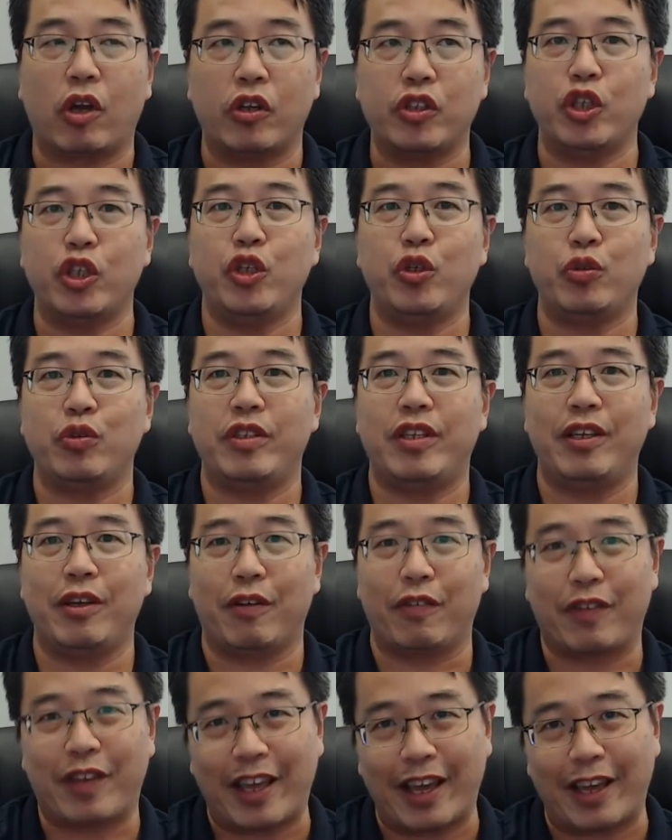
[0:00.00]
continuity
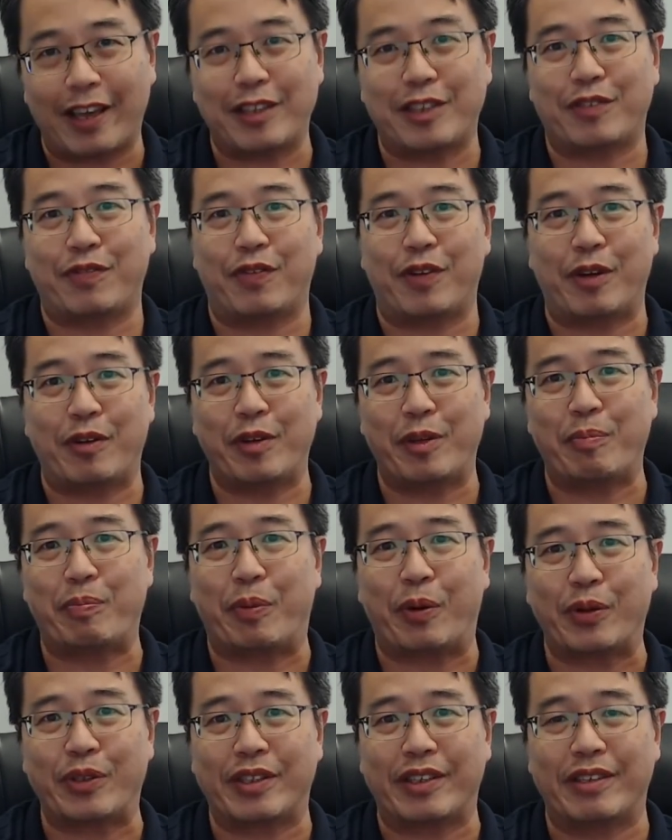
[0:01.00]
of care is very
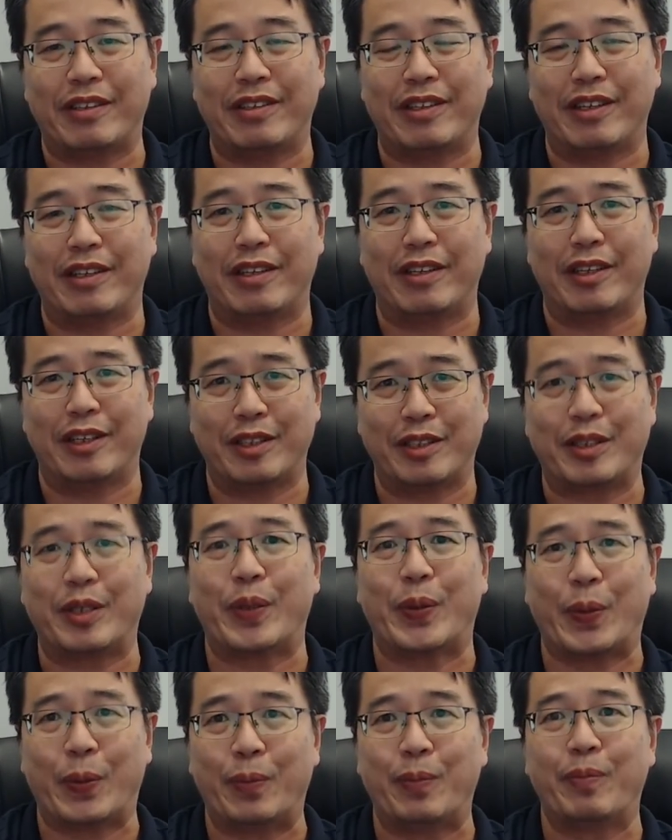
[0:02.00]
important in the
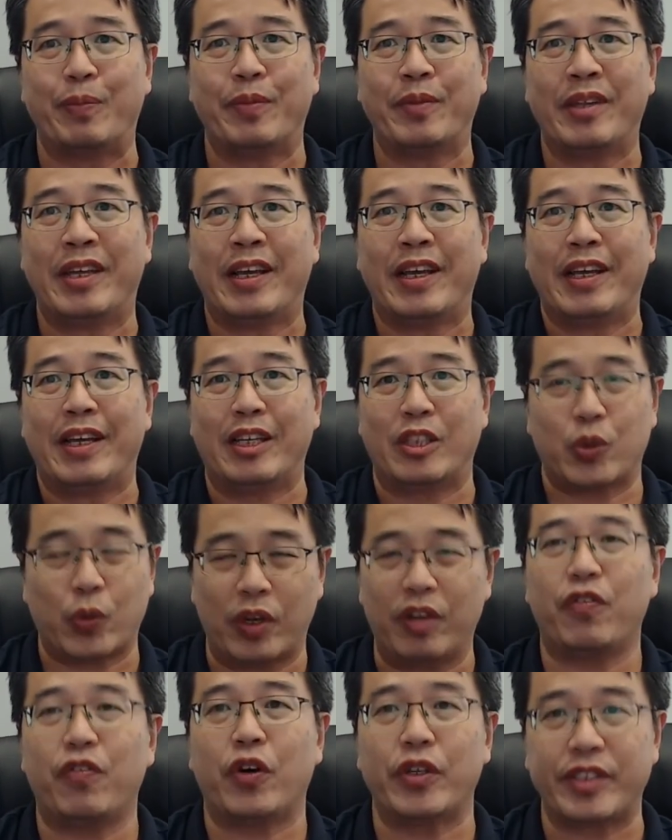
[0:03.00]
nursing home. It's
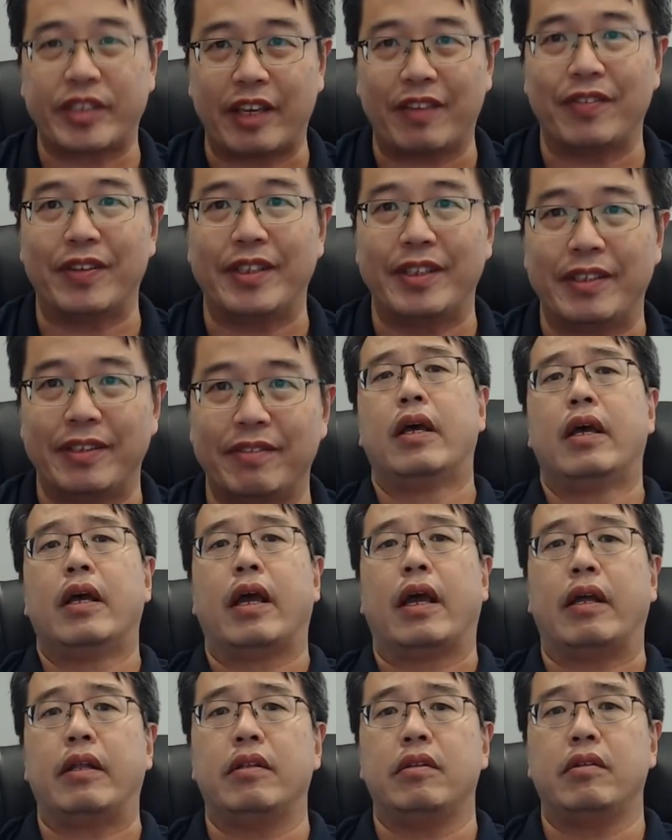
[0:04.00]
24/7.
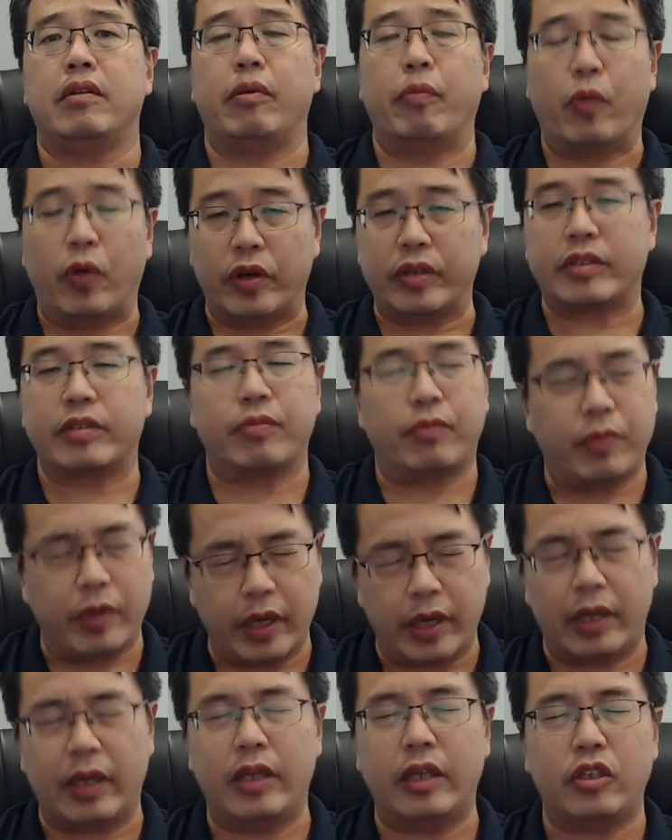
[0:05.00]
And it was
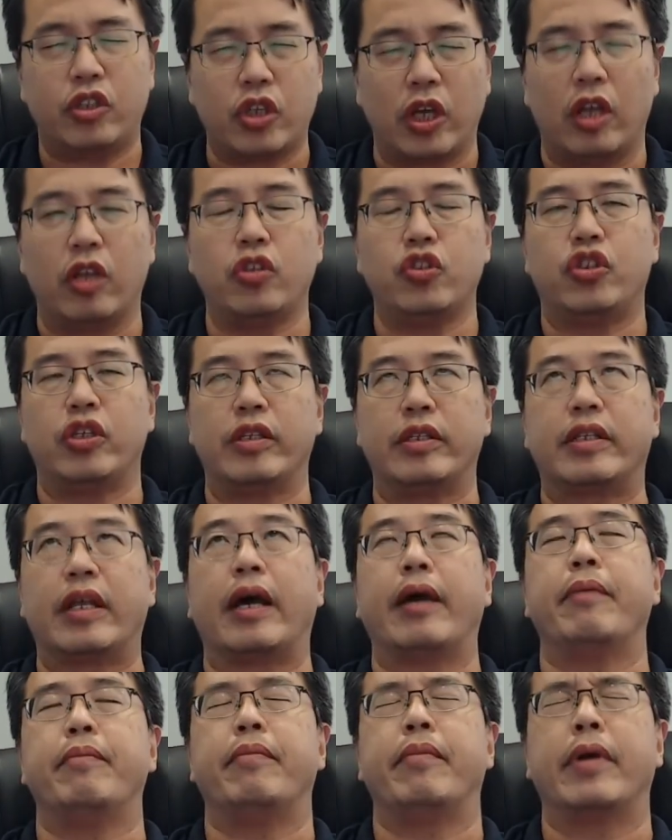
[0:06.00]
really challenging
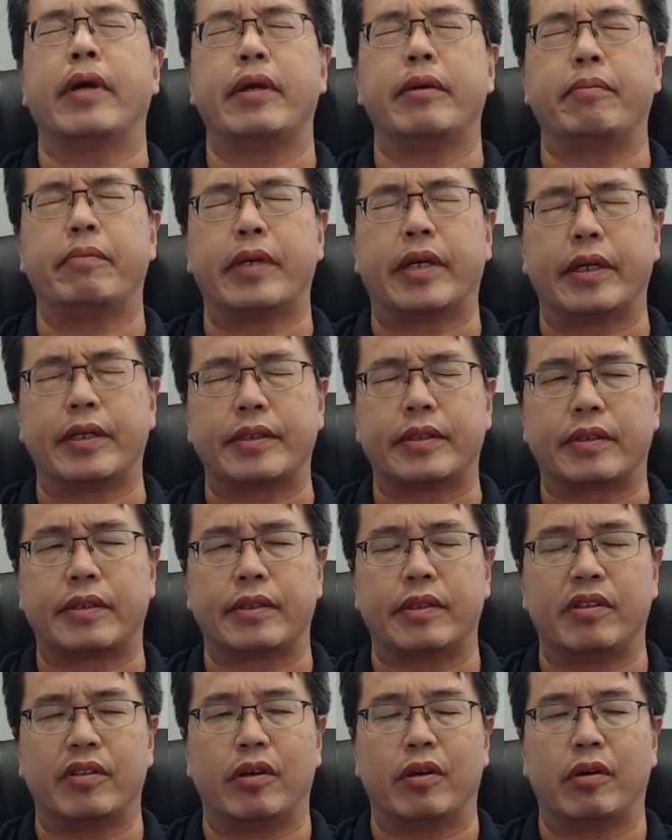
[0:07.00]
time, right?
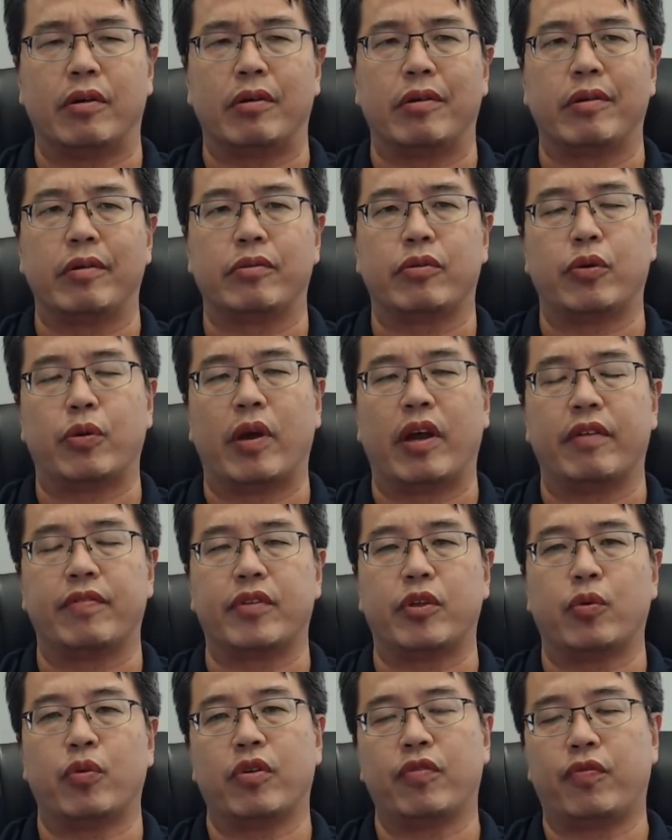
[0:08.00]
Because, to
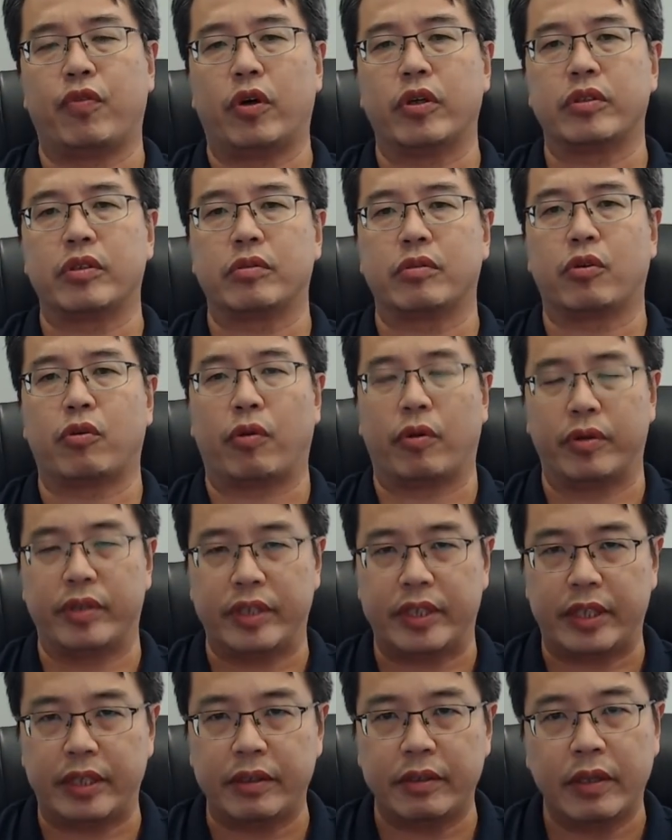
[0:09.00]
have the workforce
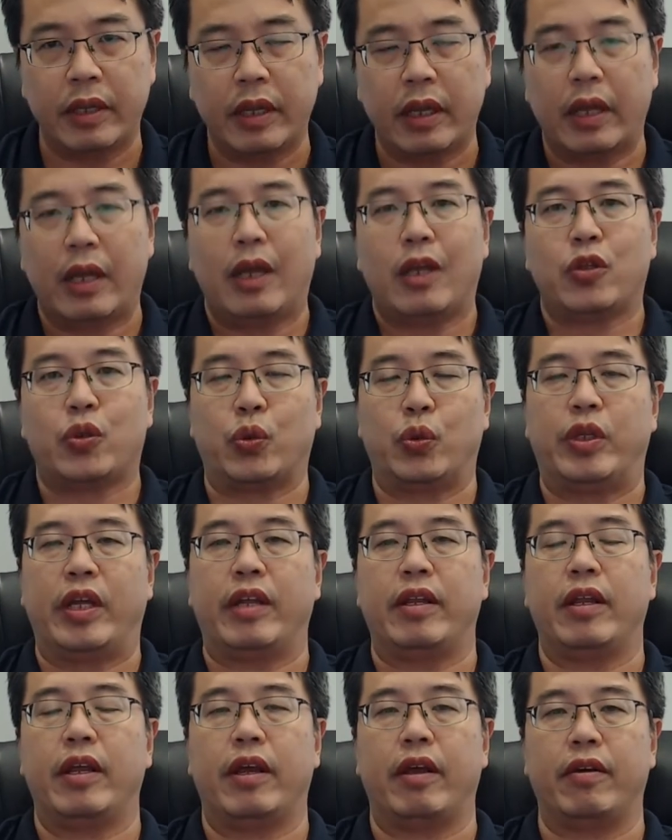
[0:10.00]
quarantine, to
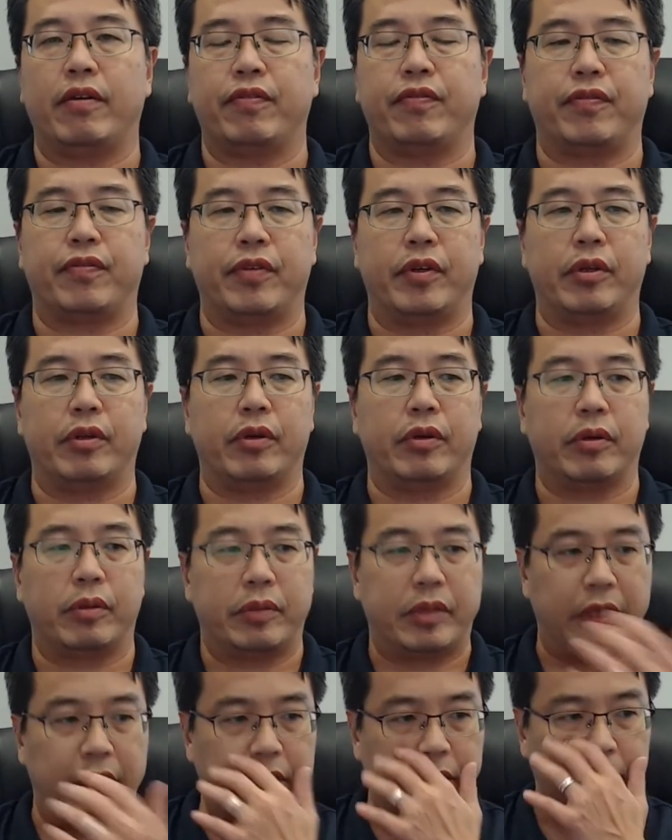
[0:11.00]
then have,
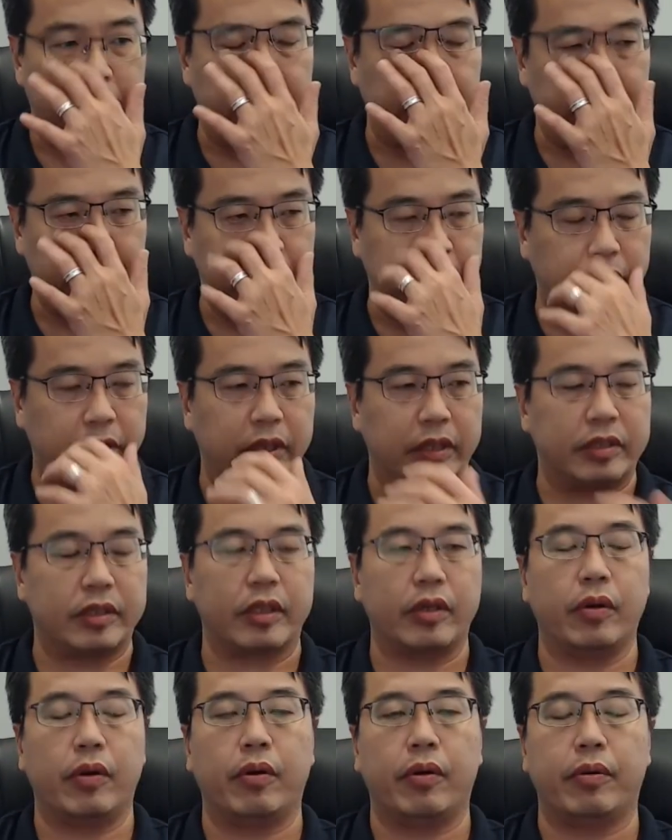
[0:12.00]
the
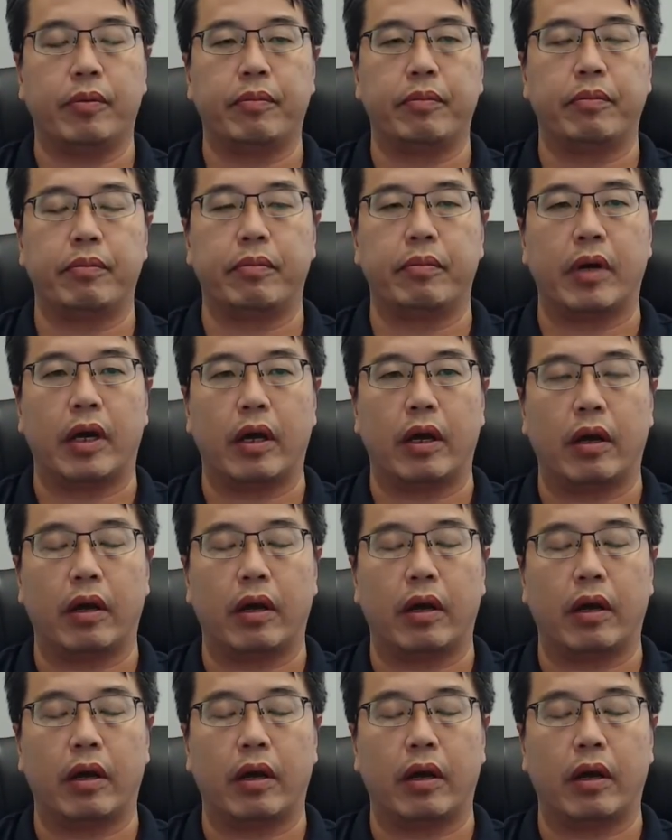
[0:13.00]
nursing home